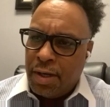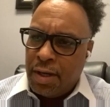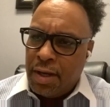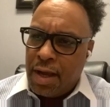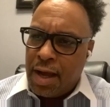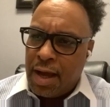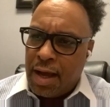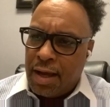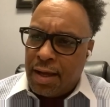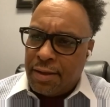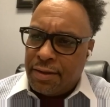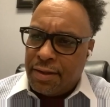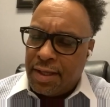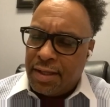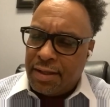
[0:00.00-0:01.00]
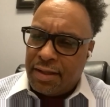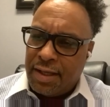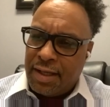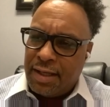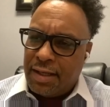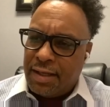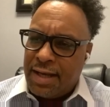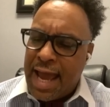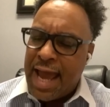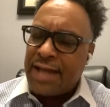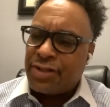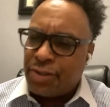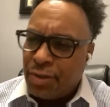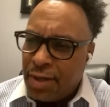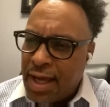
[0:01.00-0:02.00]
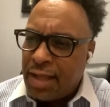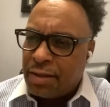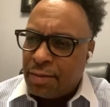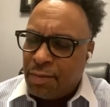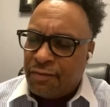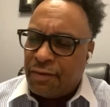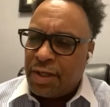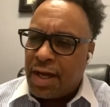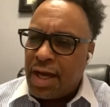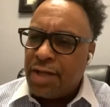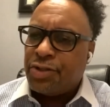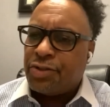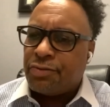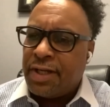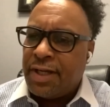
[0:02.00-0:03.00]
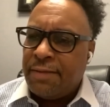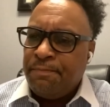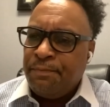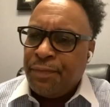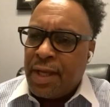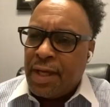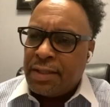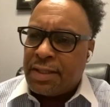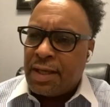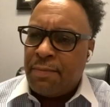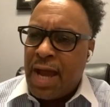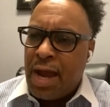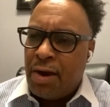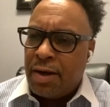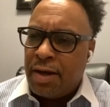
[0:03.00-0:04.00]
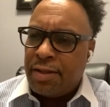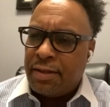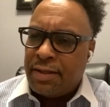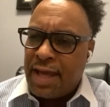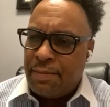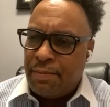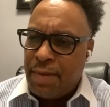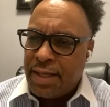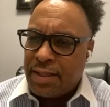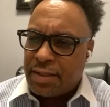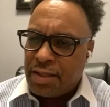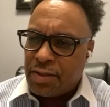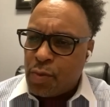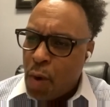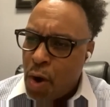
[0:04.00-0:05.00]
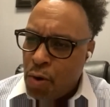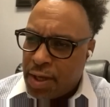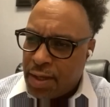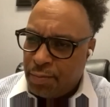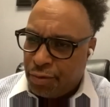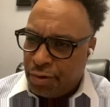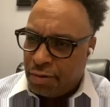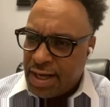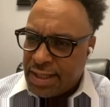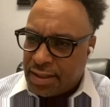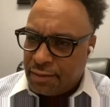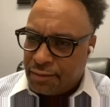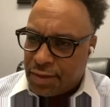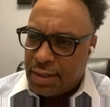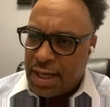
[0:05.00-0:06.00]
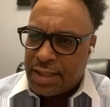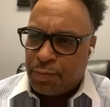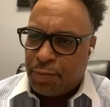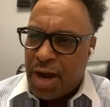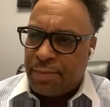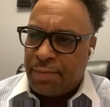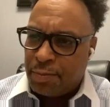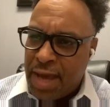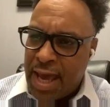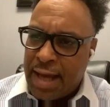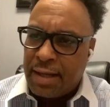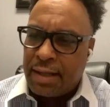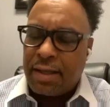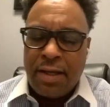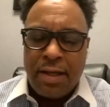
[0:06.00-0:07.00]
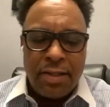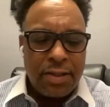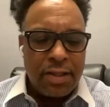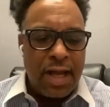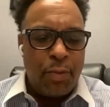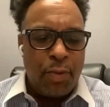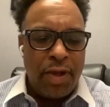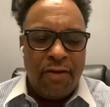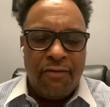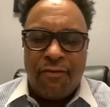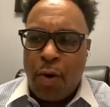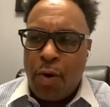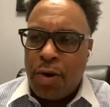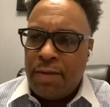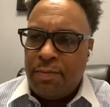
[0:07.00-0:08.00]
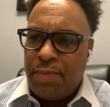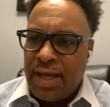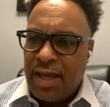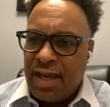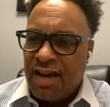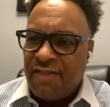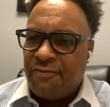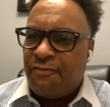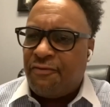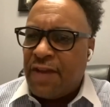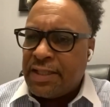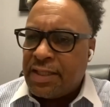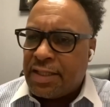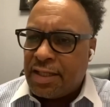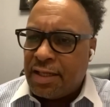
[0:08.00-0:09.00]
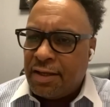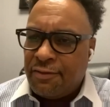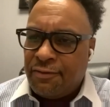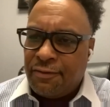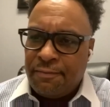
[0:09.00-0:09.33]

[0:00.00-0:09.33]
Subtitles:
the national anthem of the country, and somehow or other that makes us woke and progressive. So that's problematic, so that we avoid being offensive